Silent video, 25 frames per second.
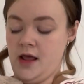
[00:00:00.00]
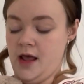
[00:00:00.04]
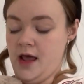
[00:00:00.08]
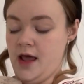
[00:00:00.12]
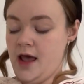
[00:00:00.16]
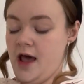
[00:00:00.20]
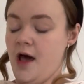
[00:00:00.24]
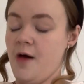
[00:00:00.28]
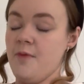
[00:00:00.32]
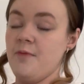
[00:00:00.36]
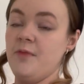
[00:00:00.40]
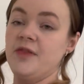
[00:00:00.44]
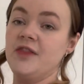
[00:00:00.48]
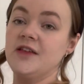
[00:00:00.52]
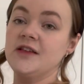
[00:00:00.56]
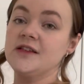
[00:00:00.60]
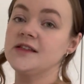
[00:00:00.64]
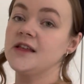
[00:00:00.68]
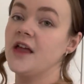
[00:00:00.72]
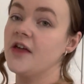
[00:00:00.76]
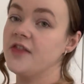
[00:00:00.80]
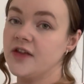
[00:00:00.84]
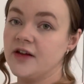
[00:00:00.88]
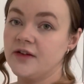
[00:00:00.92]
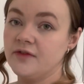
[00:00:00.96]
But there's
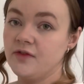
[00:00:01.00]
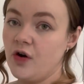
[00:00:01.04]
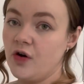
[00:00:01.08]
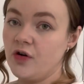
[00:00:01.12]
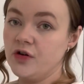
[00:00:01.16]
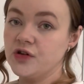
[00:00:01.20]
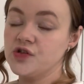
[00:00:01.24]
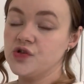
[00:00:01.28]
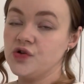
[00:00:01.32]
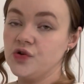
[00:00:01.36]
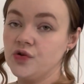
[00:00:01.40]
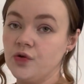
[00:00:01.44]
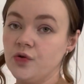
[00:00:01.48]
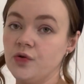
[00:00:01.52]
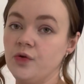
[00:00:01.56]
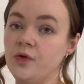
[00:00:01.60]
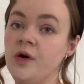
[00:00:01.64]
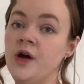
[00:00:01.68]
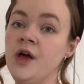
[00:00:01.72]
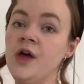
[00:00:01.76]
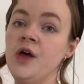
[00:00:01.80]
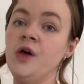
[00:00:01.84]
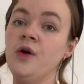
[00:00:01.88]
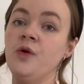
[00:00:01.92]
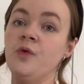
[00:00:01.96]
nothing wrong at all
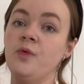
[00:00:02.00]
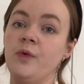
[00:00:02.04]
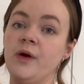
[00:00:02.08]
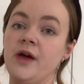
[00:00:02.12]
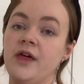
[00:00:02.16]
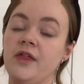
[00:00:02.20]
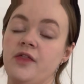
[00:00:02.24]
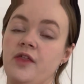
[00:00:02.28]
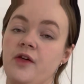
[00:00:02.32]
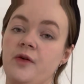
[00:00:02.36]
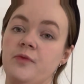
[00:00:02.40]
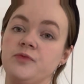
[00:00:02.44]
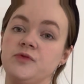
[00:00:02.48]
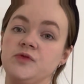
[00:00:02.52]
with